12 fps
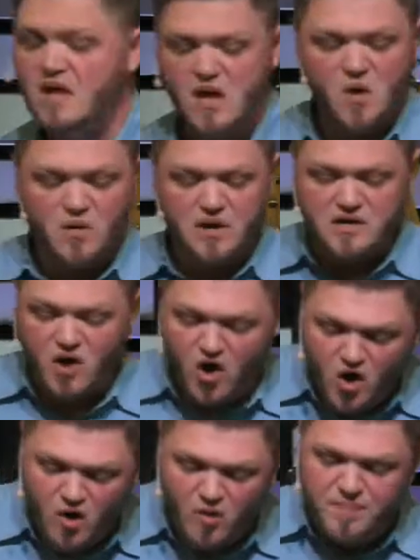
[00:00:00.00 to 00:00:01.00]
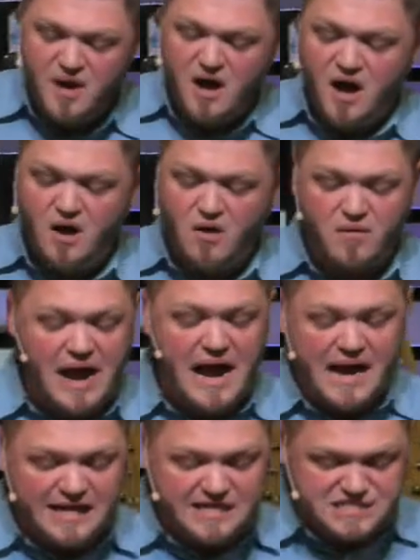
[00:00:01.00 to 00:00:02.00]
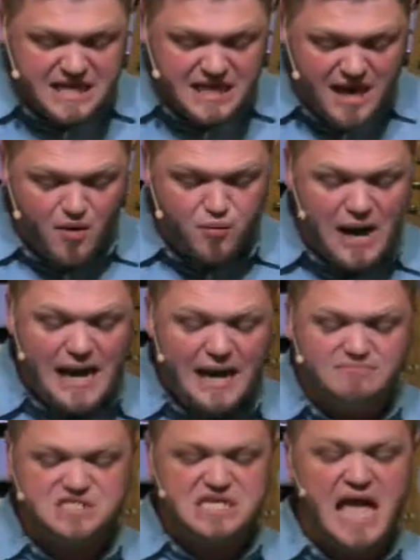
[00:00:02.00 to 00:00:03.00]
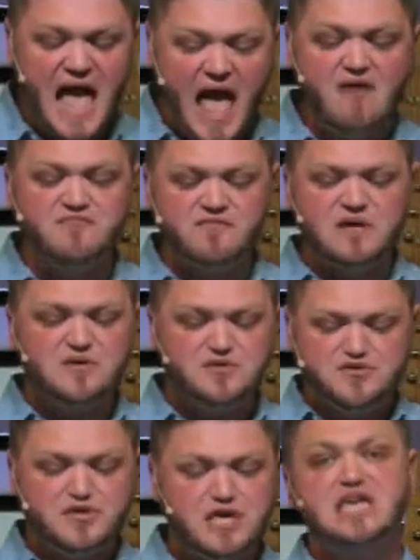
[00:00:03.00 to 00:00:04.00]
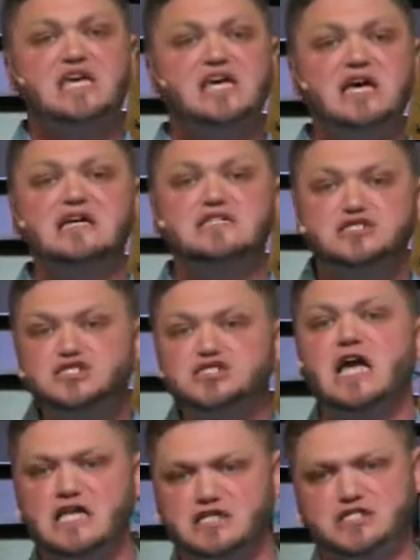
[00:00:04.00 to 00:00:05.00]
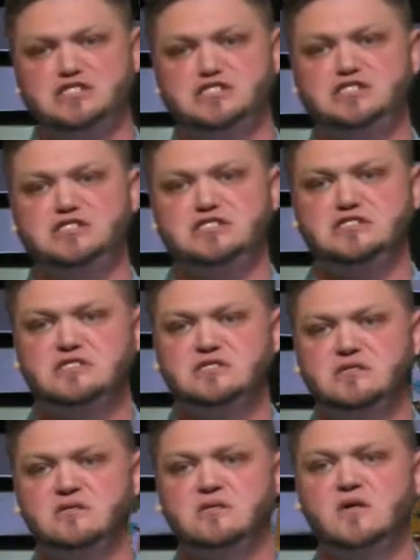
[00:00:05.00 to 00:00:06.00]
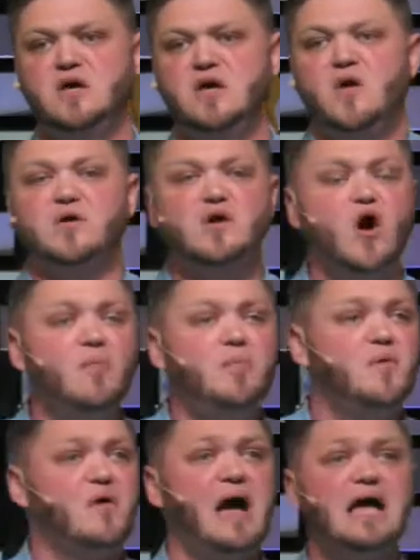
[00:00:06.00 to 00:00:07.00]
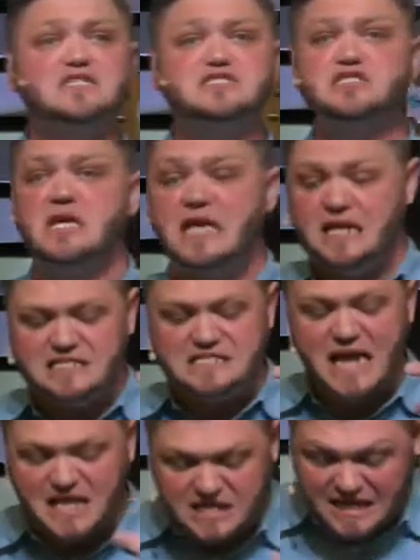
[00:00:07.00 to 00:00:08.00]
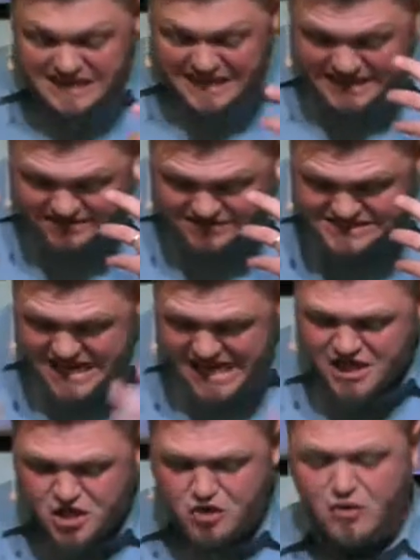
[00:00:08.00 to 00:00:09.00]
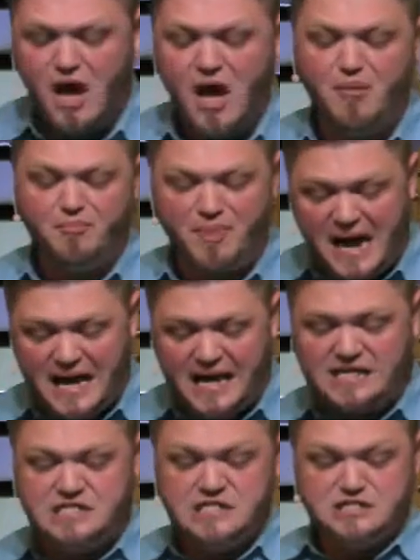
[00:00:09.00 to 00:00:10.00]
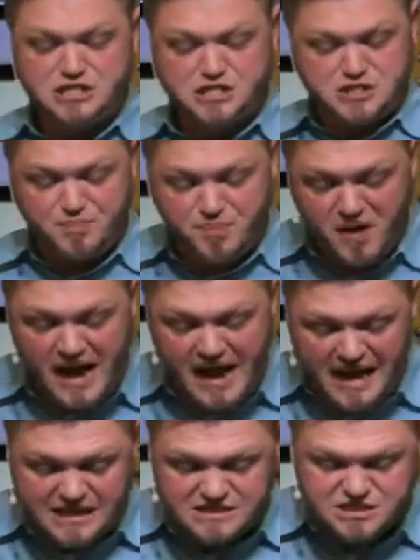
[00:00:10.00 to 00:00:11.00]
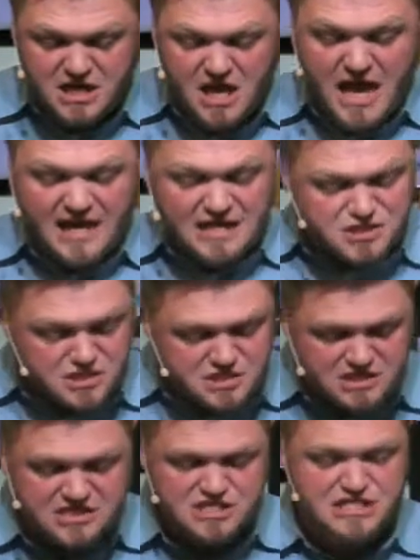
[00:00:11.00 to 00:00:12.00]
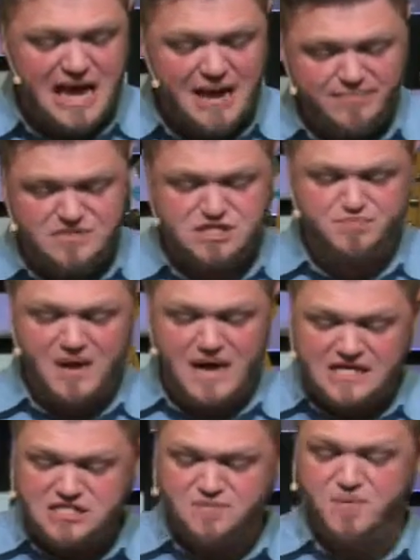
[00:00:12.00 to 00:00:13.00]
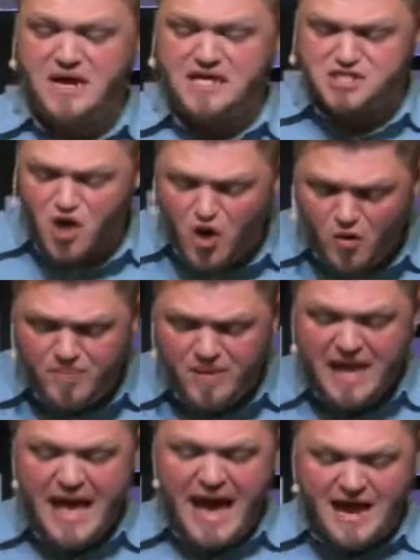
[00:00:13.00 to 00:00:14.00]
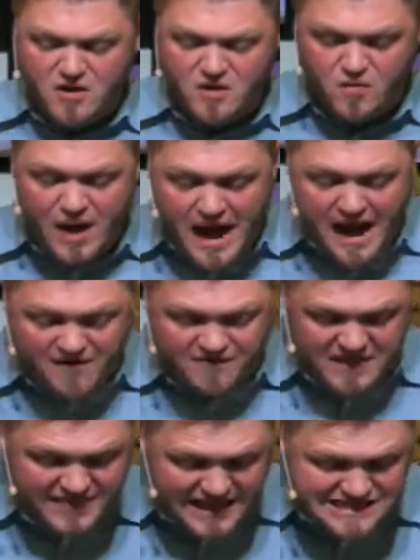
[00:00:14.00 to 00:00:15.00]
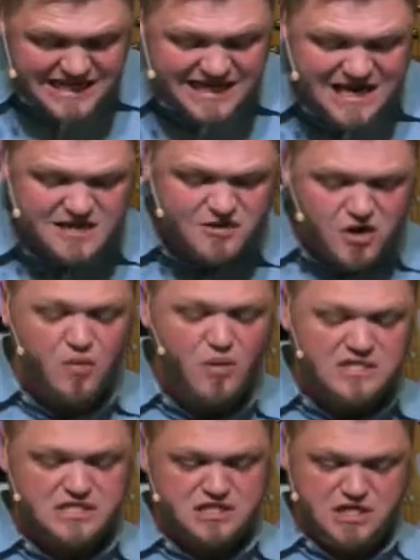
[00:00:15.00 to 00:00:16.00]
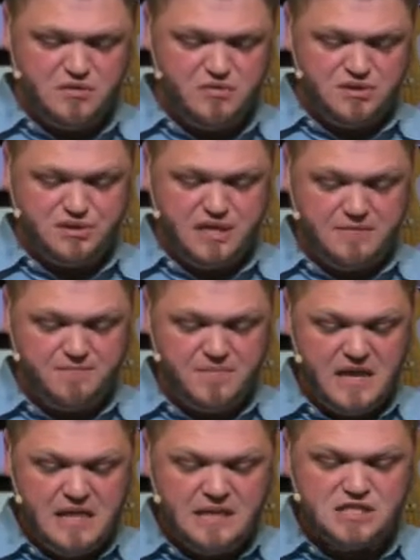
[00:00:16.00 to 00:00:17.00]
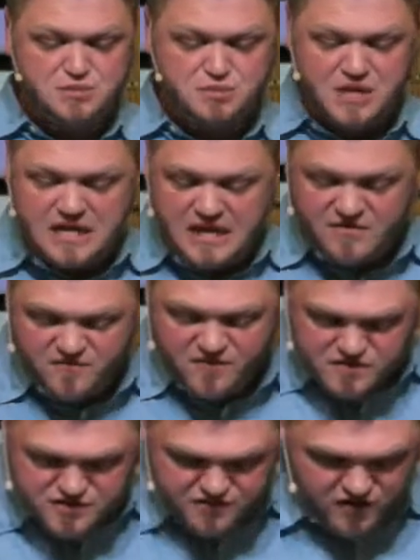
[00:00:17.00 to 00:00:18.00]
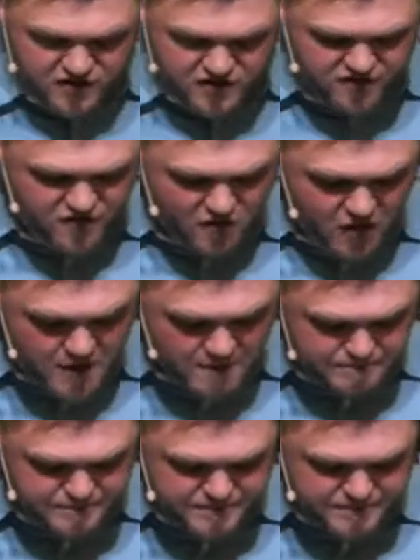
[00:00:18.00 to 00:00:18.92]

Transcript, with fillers: When hope arise, arrives, everything changes. When hope arrives, it, take, it can even take you by surprise. And it took the disciples by surprise. Hope had arrived and they didn't know what to do with it. Let's read in verse 44.